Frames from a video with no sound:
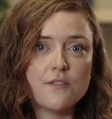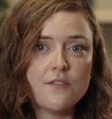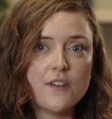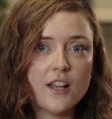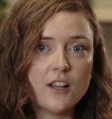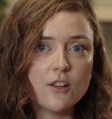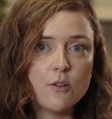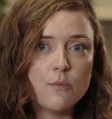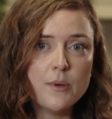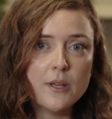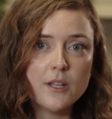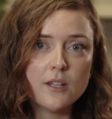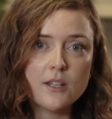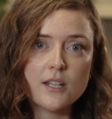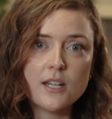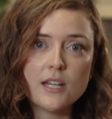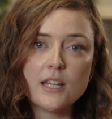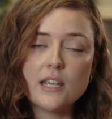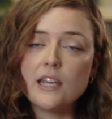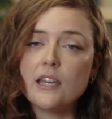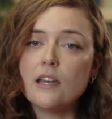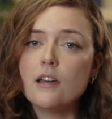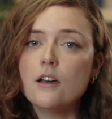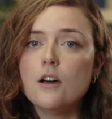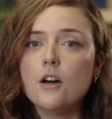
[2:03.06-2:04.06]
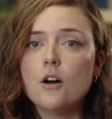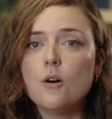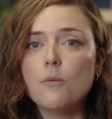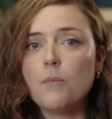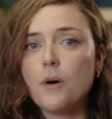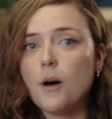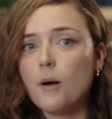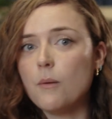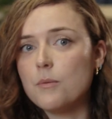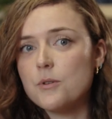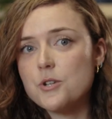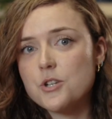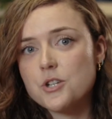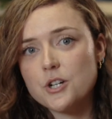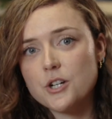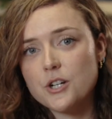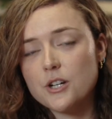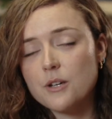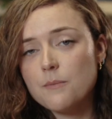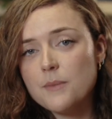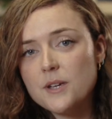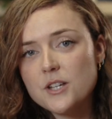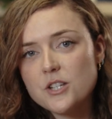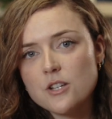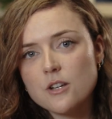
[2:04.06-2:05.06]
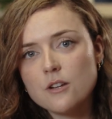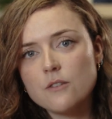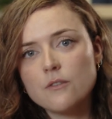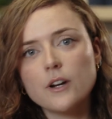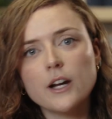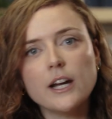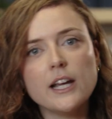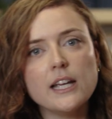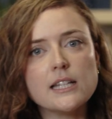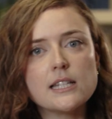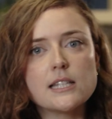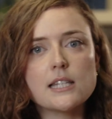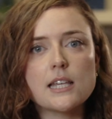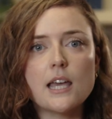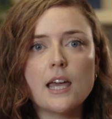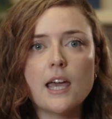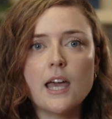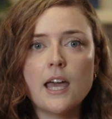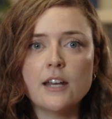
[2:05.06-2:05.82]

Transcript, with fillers: availability, publisher commission rates,